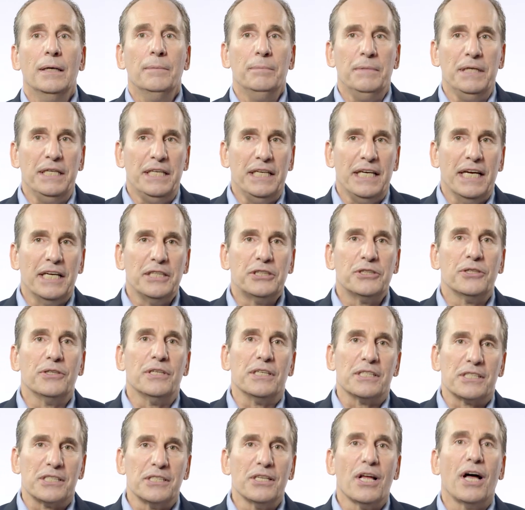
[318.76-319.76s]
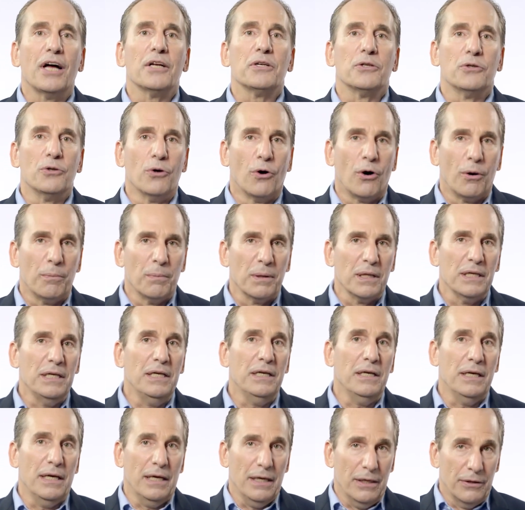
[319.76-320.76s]
Mediation is not
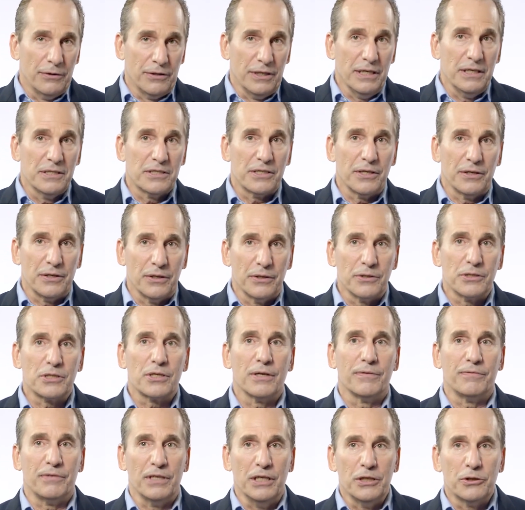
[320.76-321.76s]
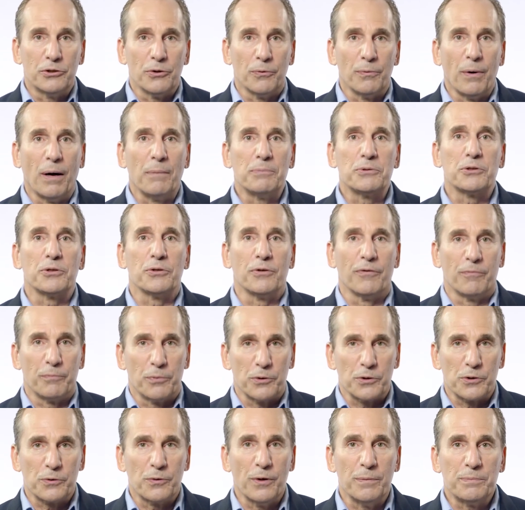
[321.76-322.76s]
normally an incidence of interruption of
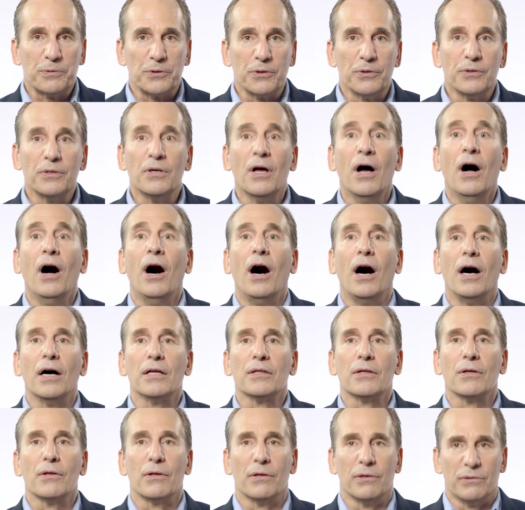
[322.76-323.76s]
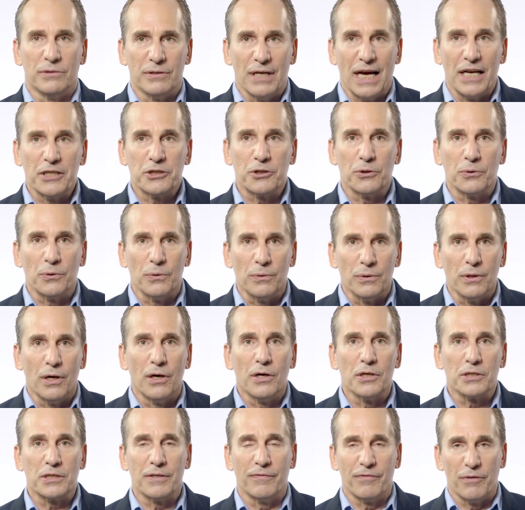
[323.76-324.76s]
prescription under the national
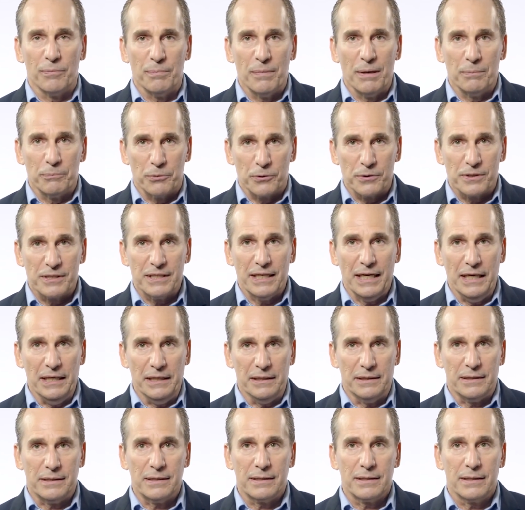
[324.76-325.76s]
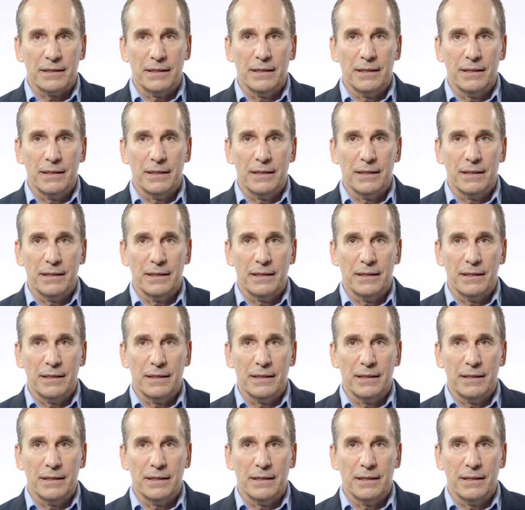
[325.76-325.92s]
laws of the member states.